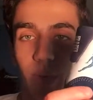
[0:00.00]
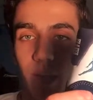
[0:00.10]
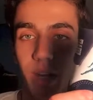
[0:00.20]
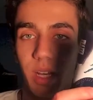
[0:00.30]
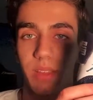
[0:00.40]
We
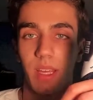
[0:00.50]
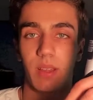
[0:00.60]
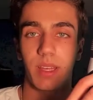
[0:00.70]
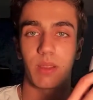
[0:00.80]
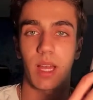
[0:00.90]
kind of got
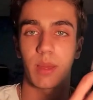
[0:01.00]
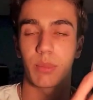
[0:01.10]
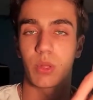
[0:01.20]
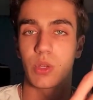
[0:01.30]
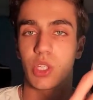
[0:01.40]
that like
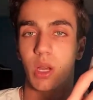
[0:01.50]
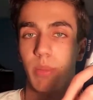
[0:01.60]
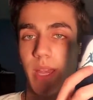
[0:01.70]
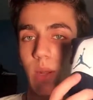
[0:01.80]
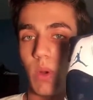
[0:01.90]
light blue
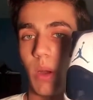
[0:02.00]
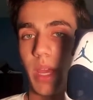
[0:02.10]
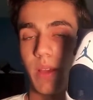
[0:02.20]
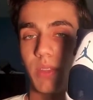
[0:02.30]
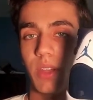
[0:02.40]
Jumpman, while
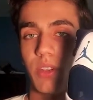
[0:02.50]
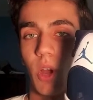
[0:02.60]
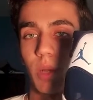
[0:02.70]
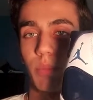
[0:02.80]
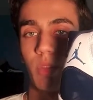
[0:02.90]
we have the
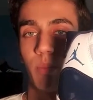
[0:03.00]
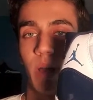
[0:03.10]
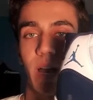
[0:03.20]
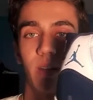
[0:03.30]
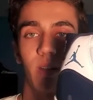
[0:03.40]
dark blue
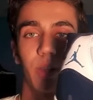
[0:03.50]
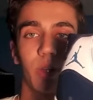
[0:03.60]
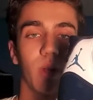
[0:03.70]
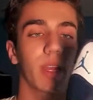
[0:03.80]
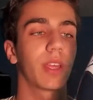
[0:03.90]
patent
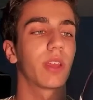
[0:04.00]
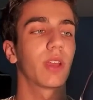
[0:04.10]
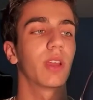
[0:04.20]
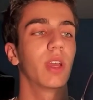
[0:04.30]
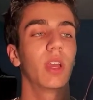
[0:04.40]
leather right
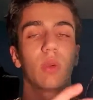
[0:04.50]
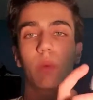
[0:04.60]
here